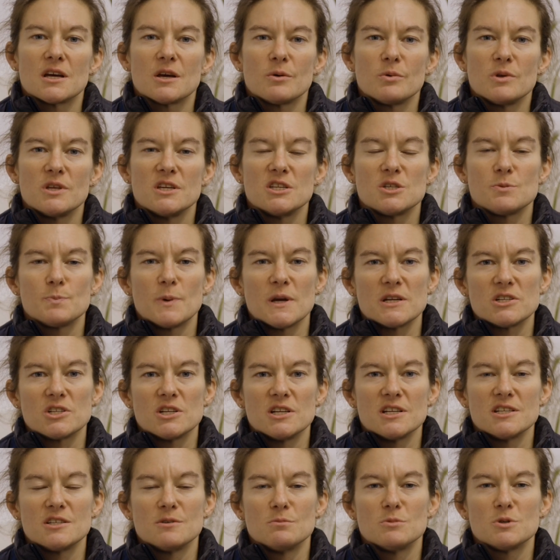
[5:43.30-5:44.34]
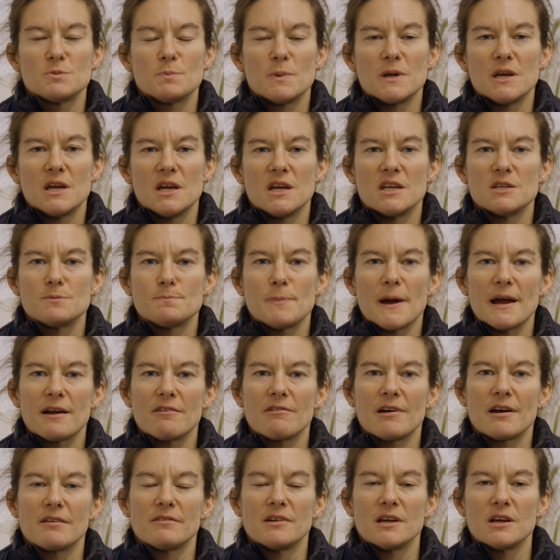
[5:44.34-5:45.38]
with his specialisms being his
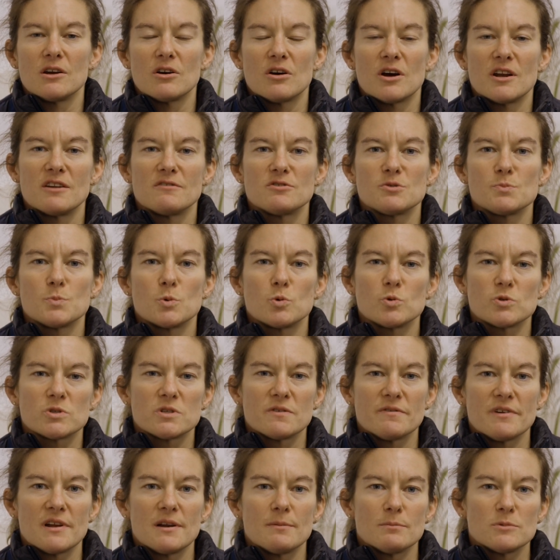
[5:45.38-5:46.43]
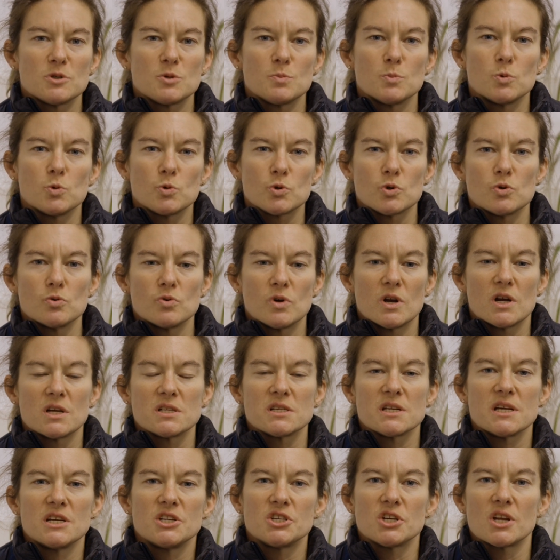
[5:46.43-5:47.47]
background in kind of sports development, sports
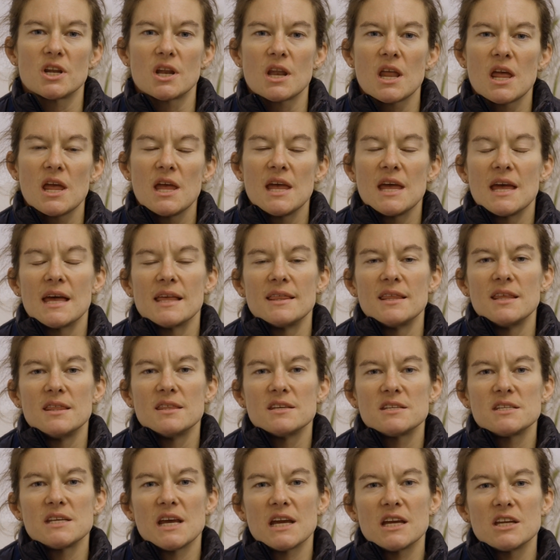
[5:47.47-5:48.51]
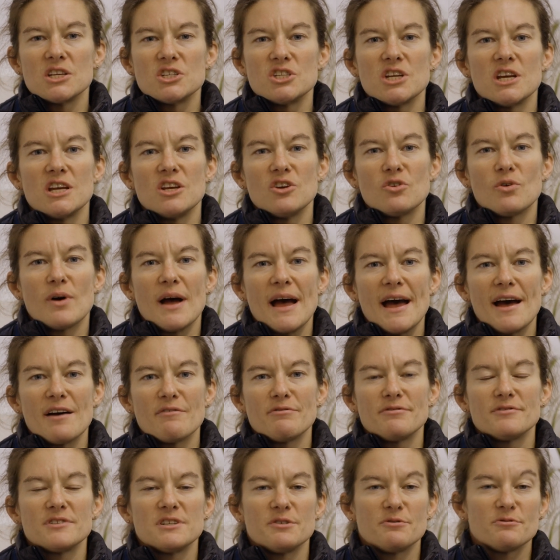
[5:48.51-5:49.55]
organisation. And then the second year you'll
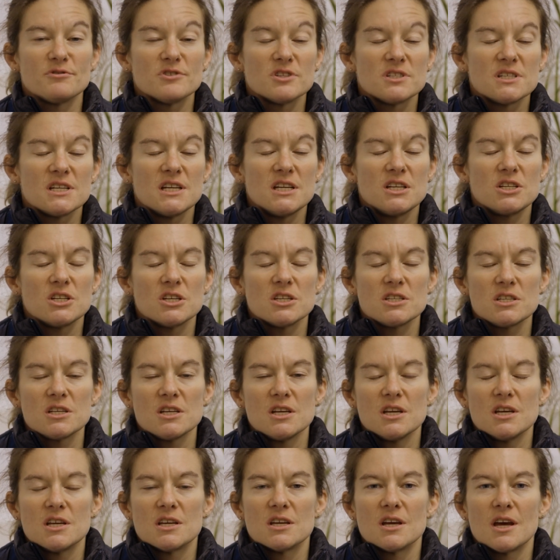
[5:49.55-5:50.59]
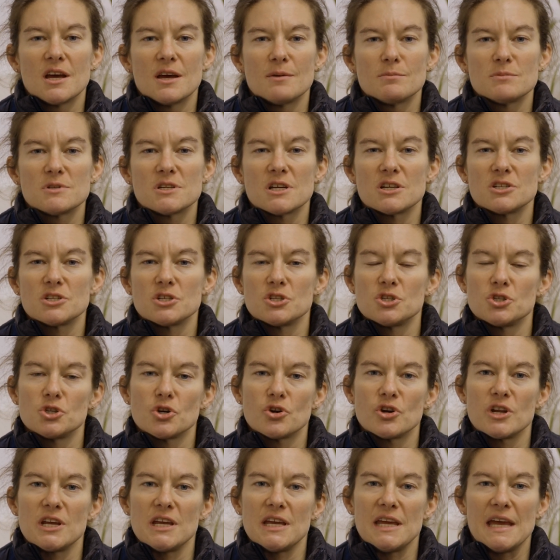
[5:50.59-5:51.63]
have different teachers, such as
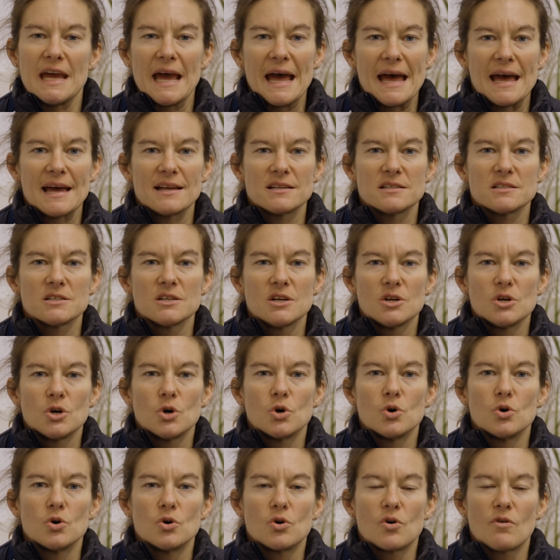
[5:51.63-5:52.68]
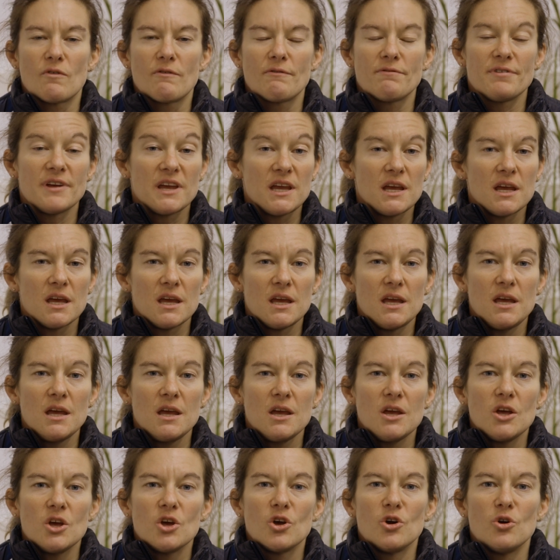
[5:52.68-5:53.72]
Johnny, Kat or Vicky,
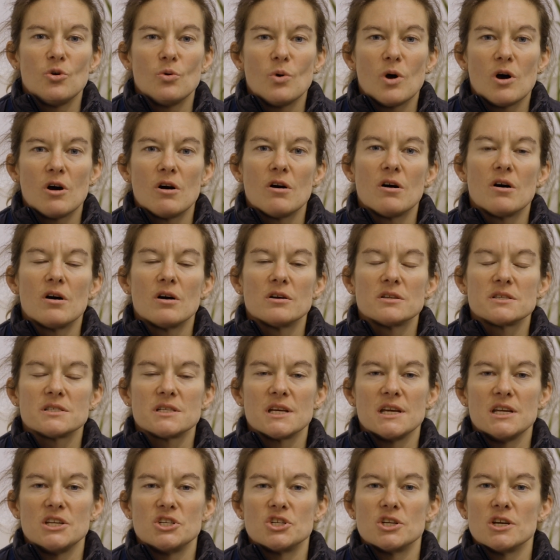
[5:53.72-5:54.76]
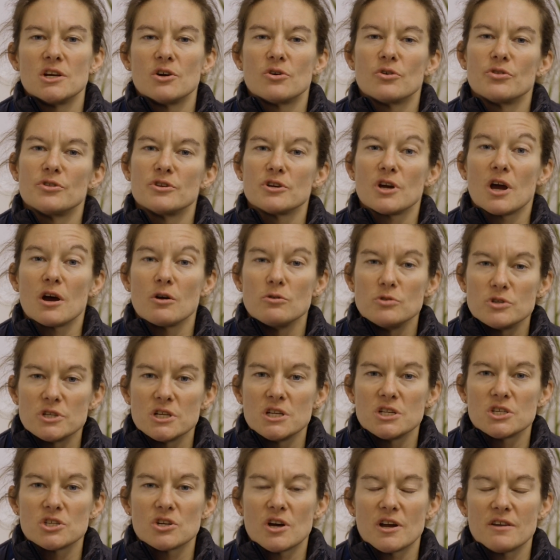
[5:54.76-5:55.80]
who are teaching on the
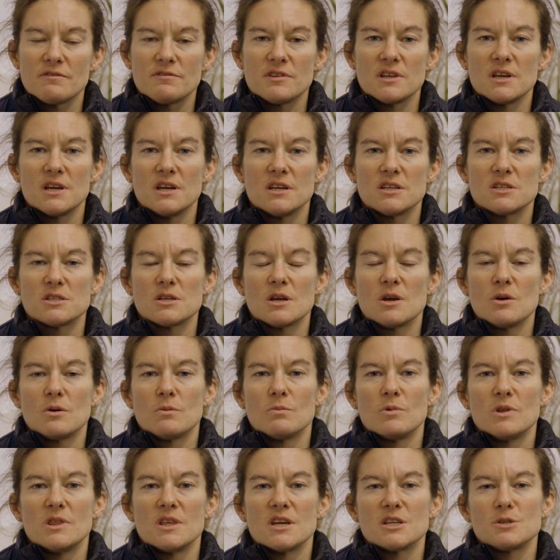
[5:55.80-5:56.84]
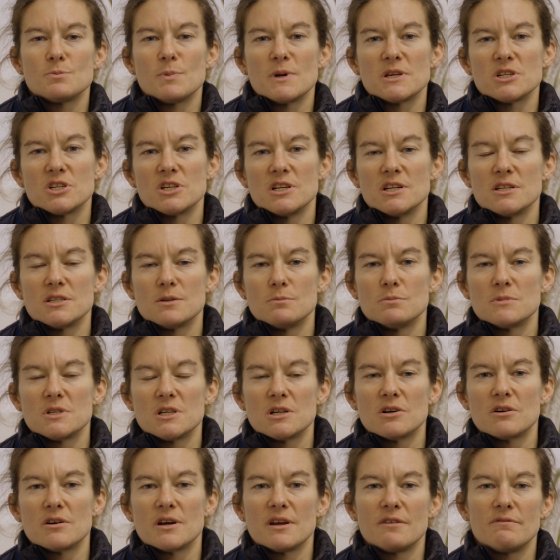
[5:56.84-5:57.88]
coaching side of things with their specialisms
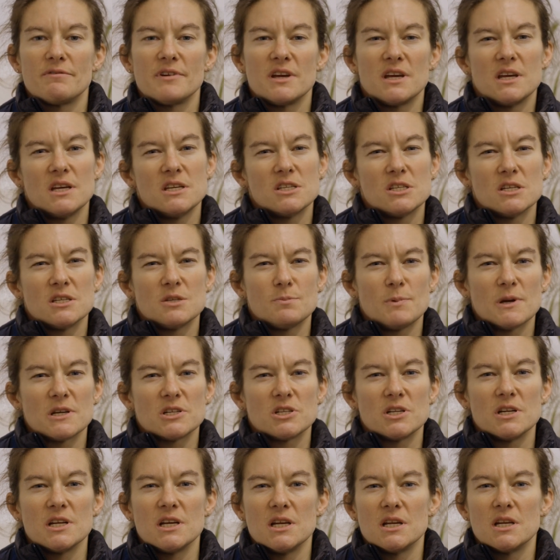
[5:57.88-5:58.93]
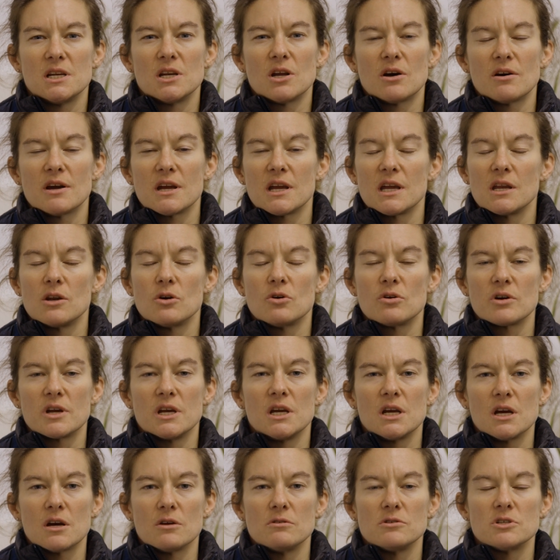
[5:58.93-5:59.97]
lying. Vicky's especially lying in hockey
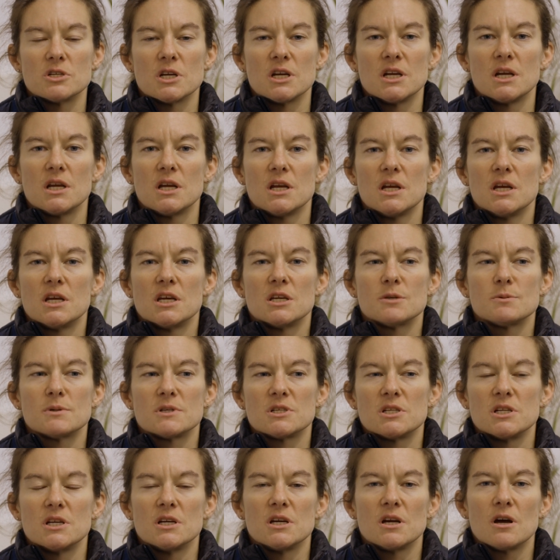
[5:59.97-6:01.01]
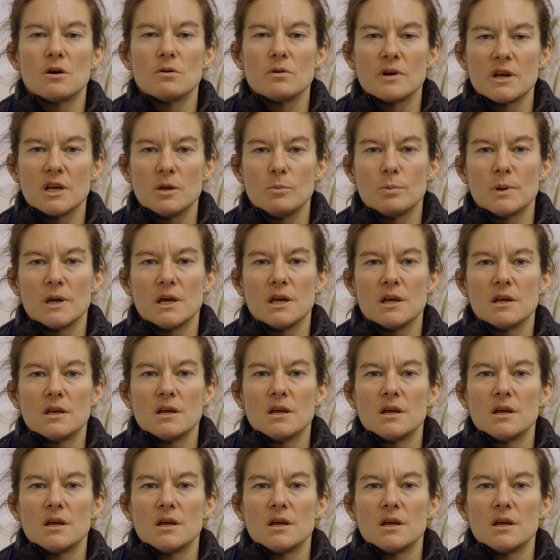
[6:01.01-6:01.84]
coaching, especially in goalkeeping.